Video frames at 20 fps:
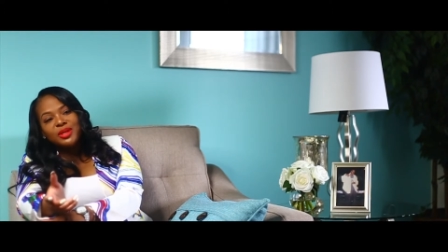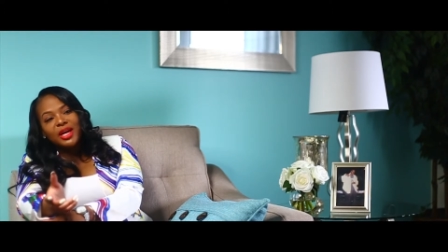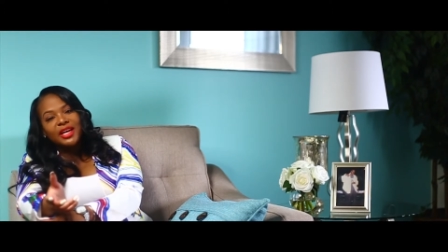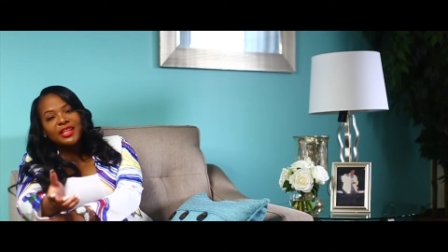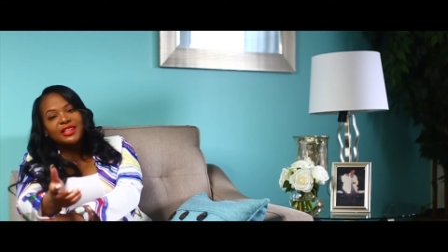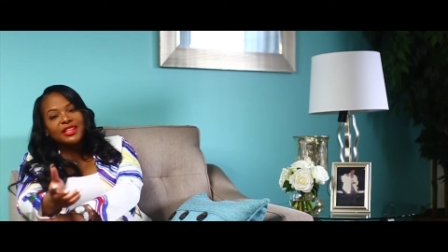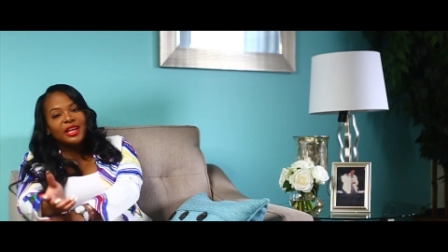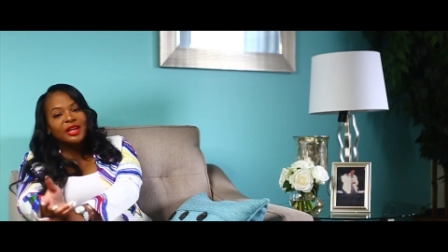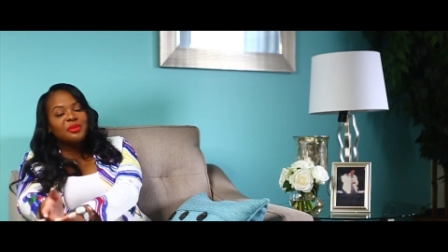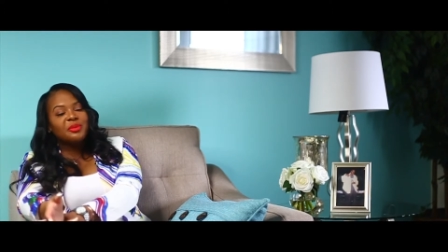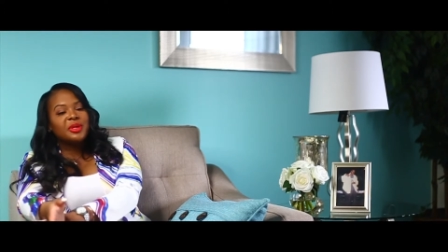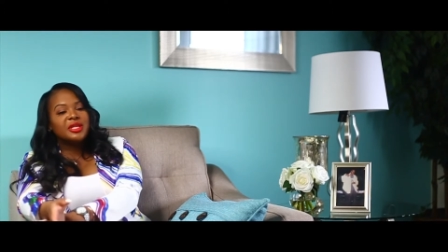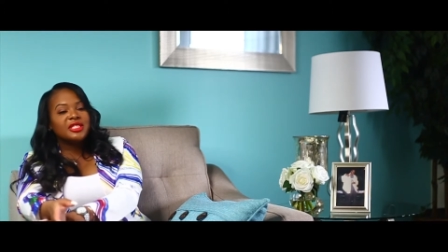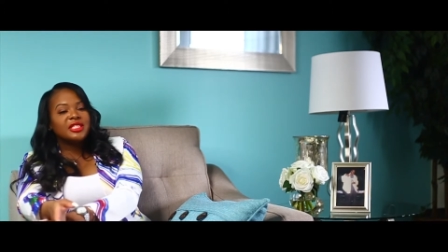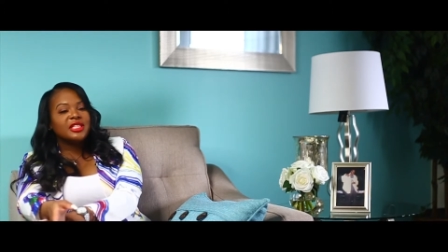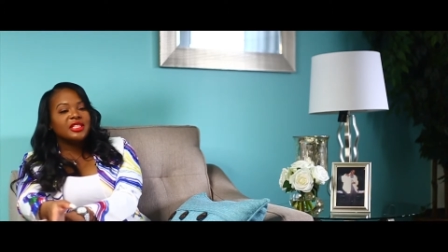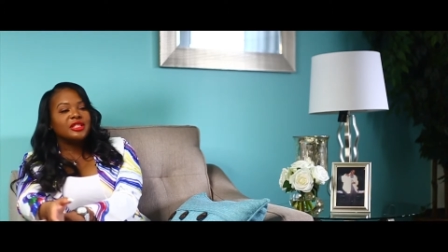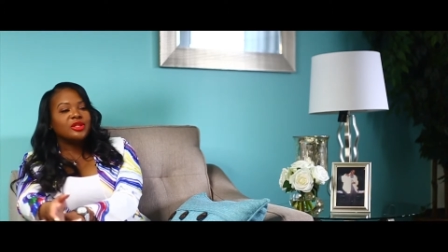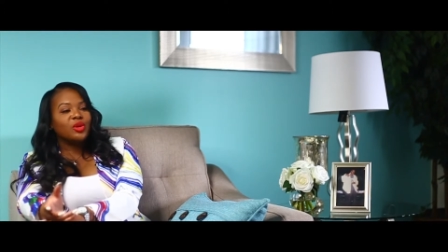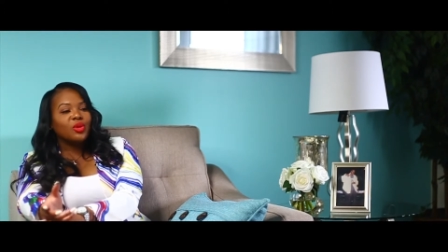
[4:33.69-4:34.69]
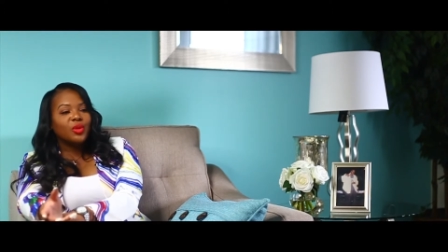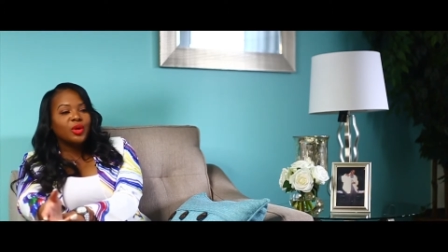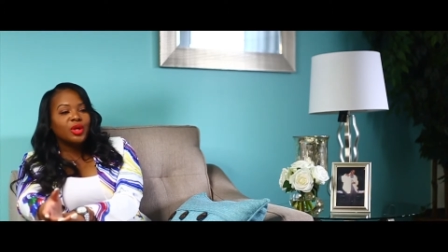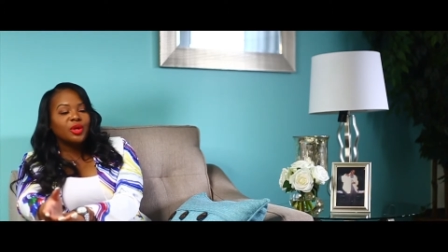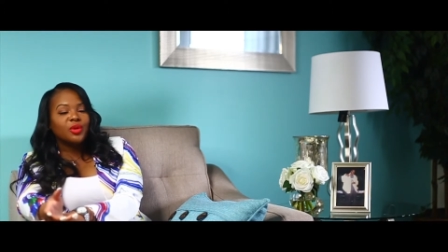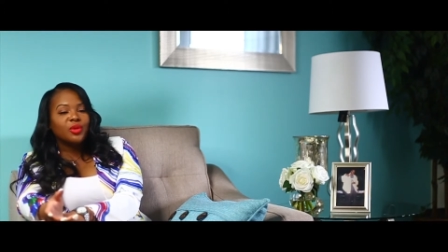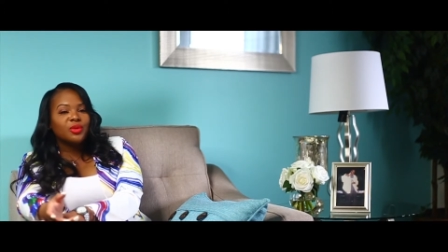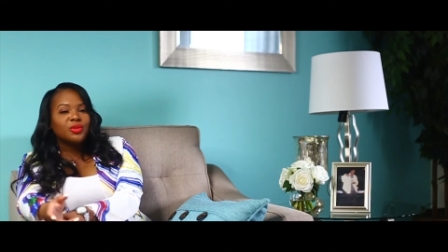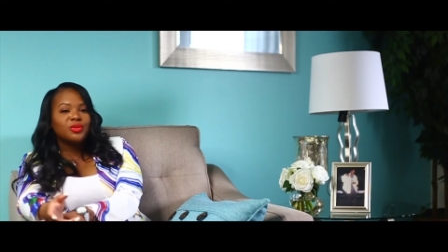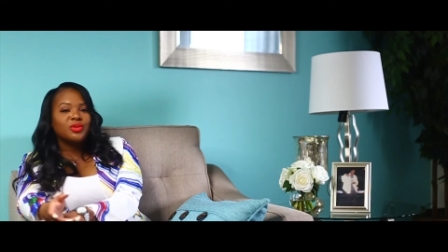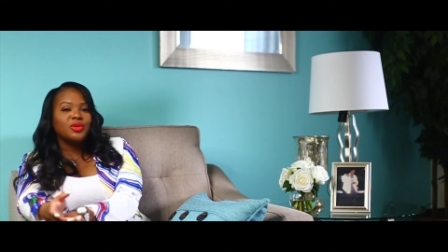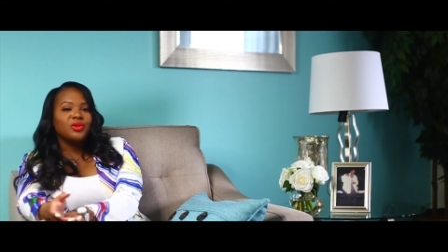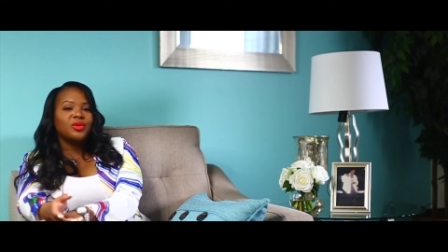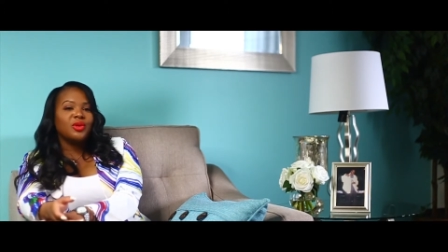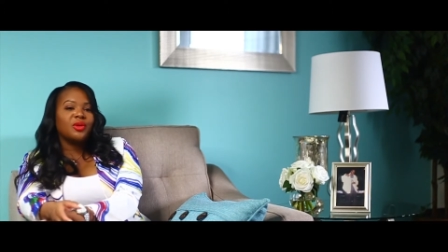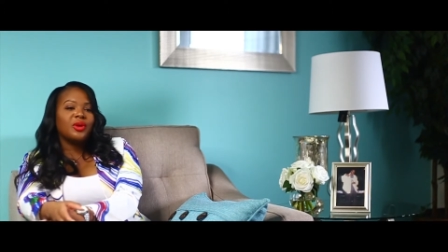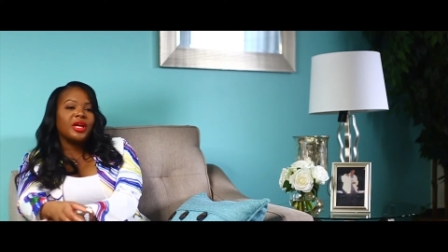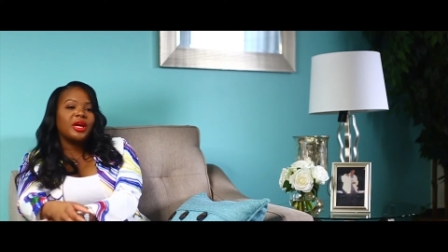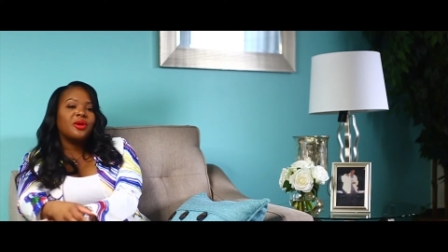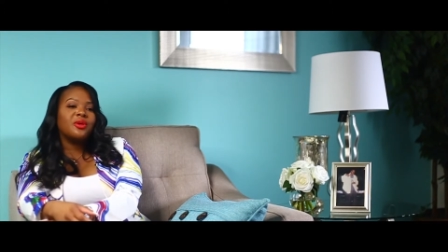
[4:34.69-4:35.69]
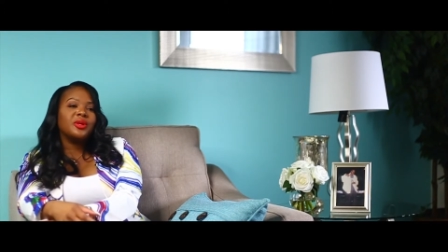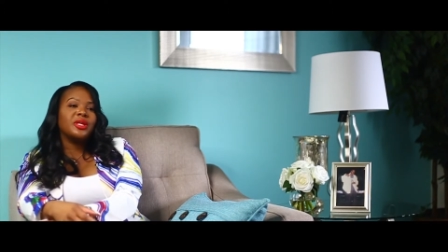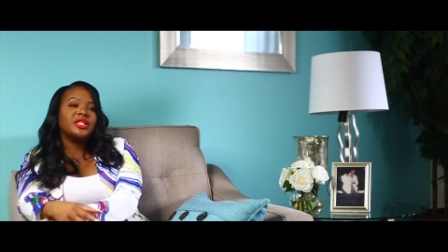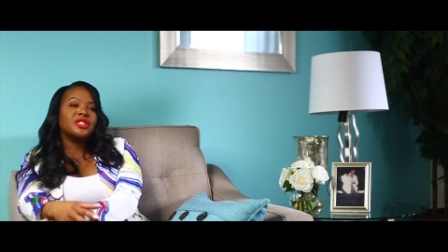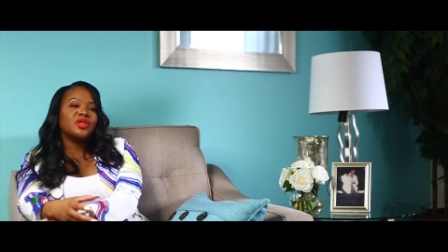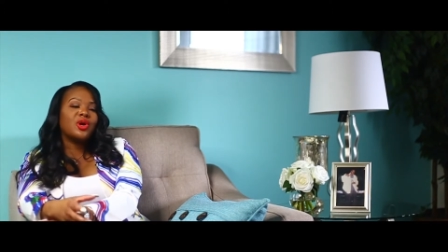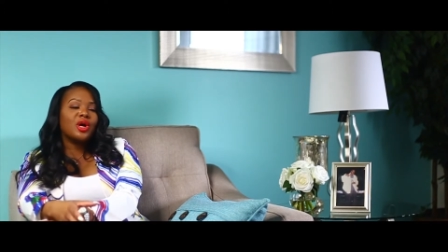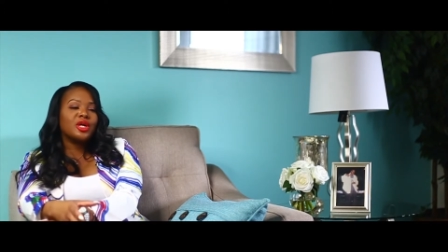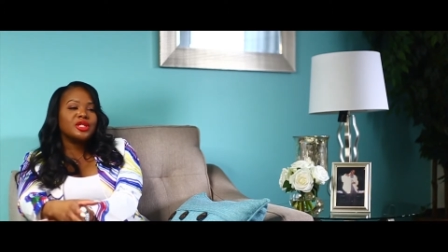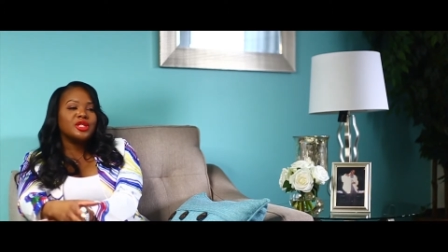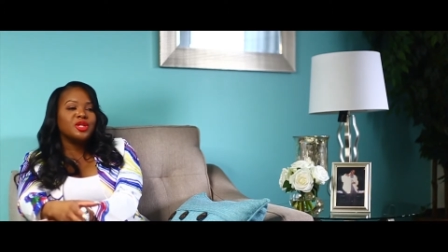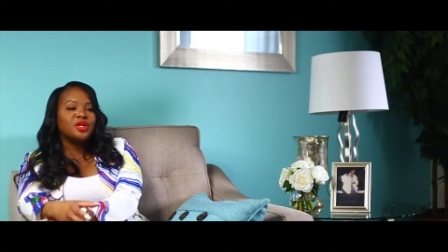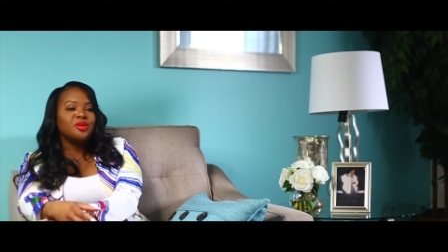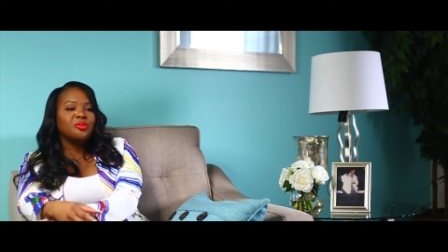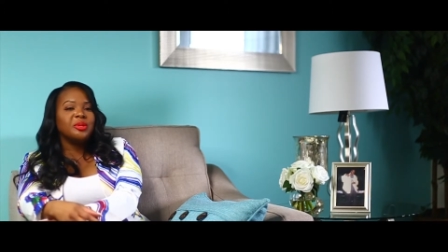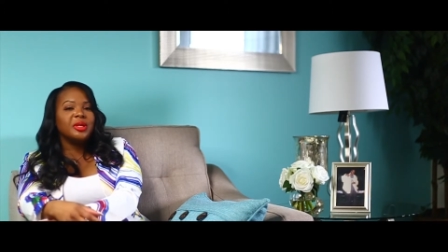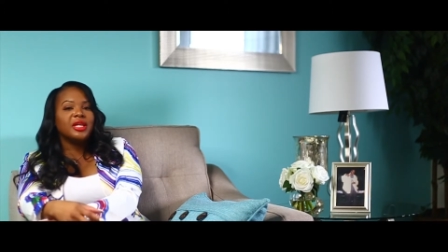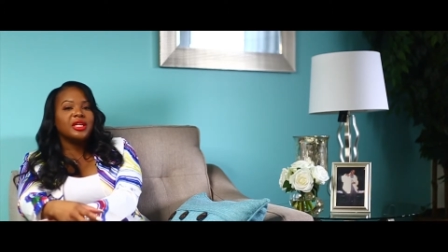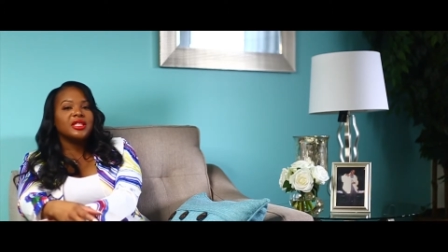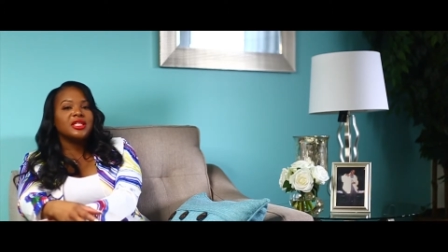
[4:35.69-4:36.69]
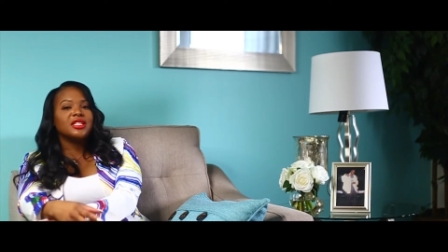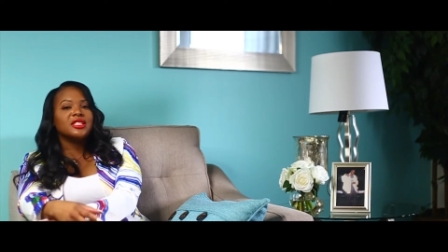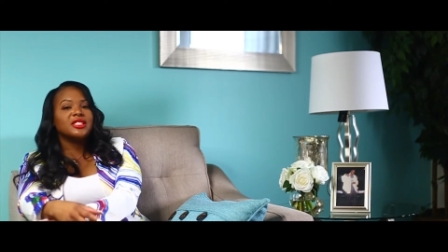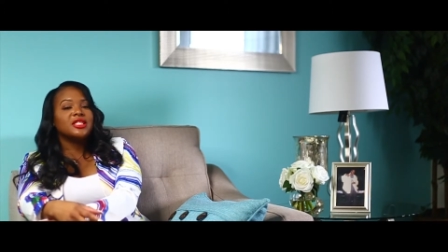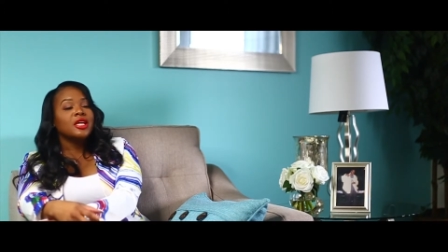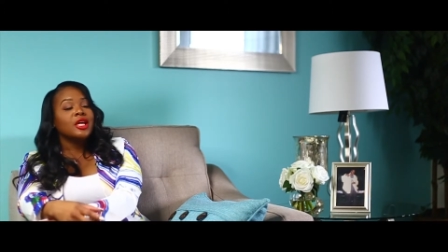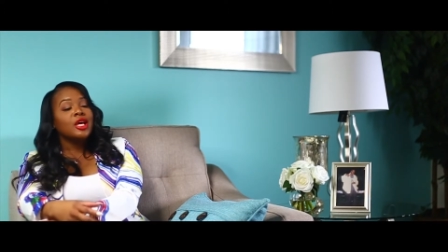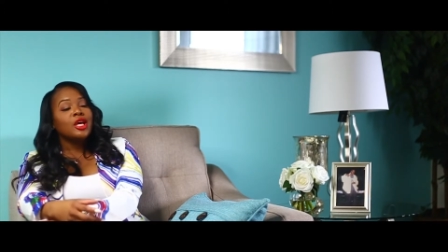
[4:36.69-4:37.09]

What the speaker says: Like, they wasn't loyal. They only talk to you because